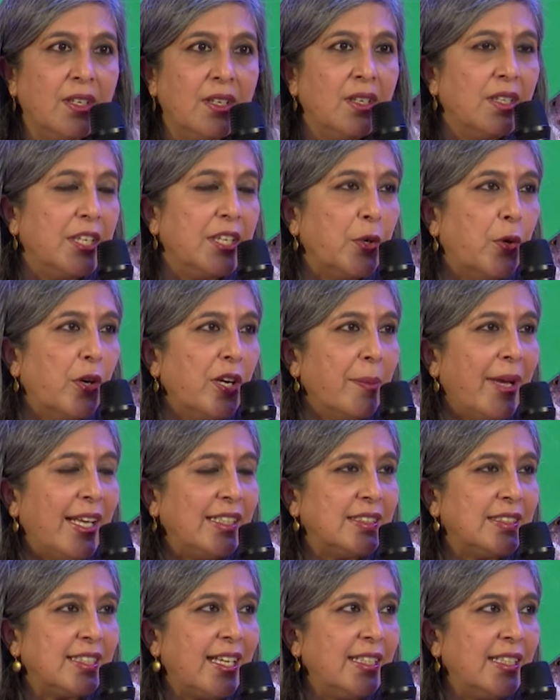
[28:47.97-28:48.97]
the old man
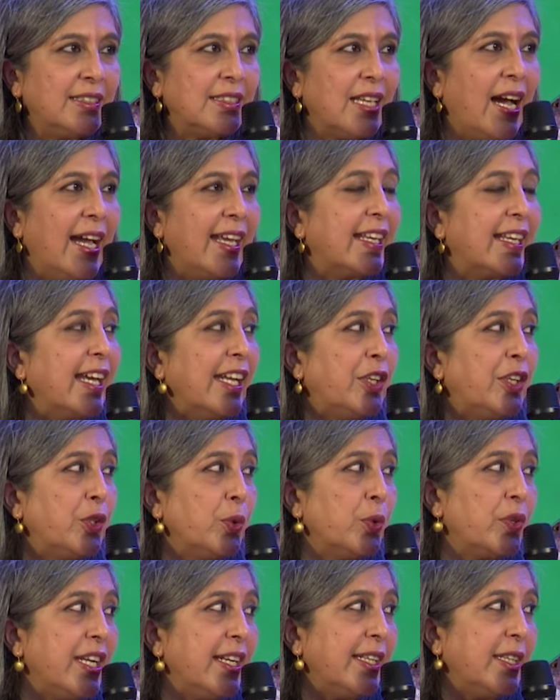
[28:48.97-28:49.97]
says, I get to
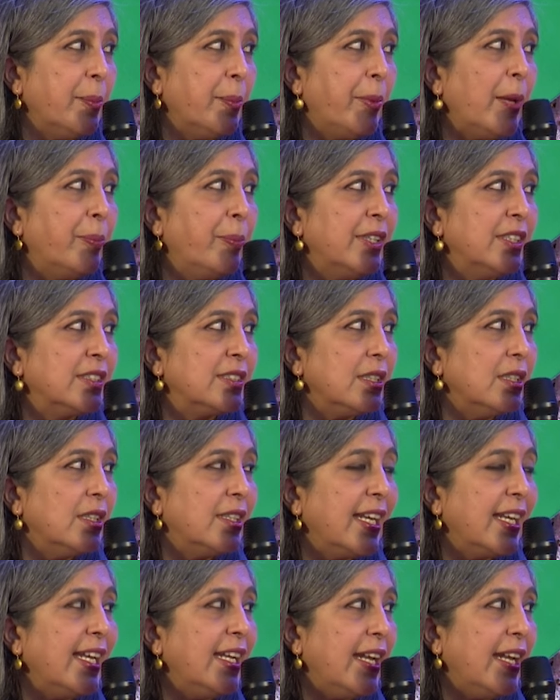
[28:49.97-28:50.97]
read the papers a
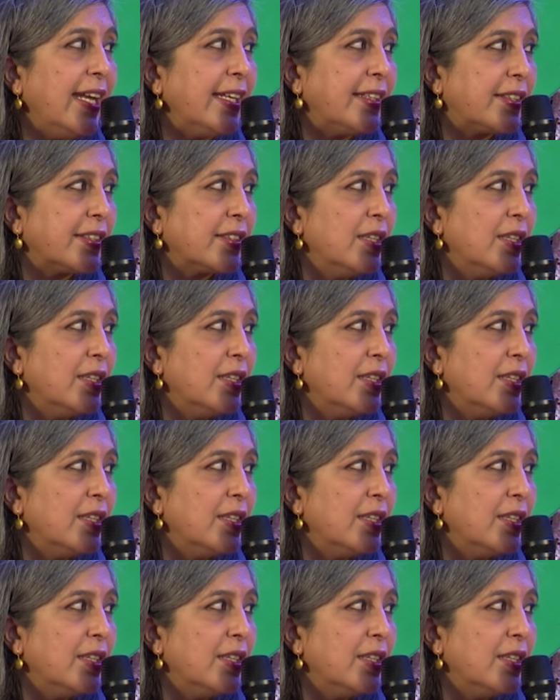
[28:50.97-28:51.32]
day late.